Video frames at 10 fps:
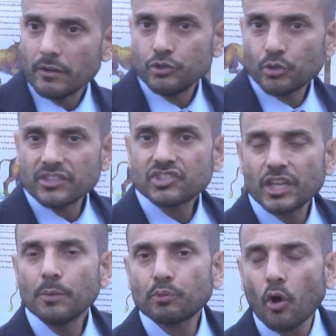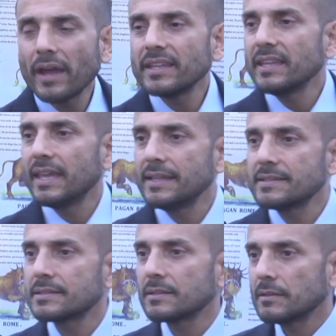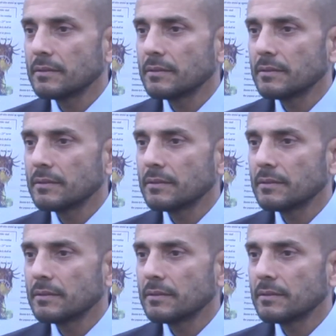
you can see pride in his